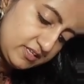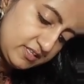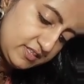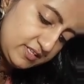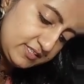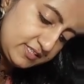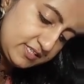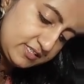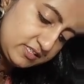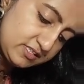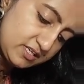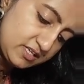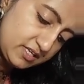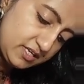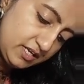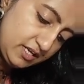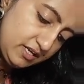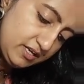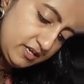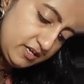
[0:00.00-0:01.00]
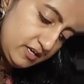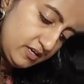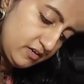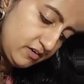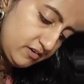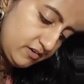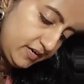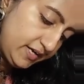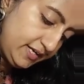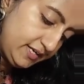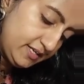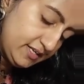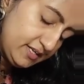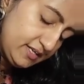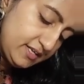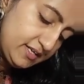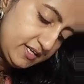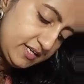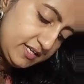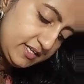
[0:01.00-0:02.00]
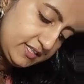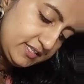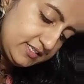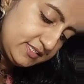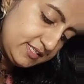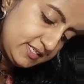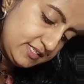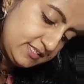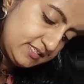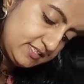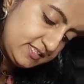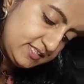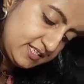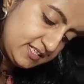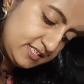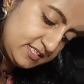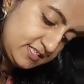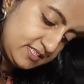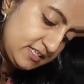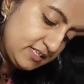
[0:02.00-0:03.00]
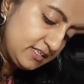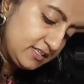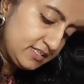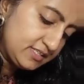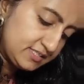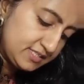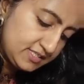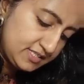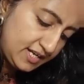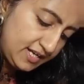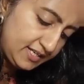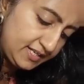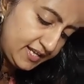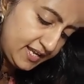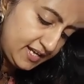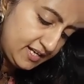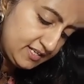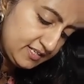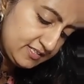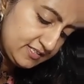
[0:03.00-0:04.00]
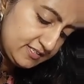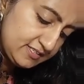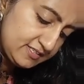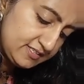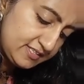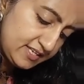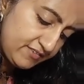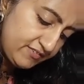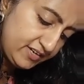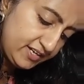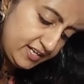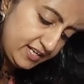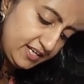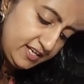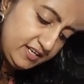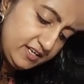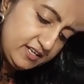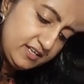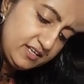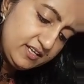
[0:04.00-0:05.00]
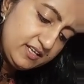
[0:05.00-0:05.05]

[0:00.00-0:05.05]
This is 30, right? This is 6. This is, I'll take 70,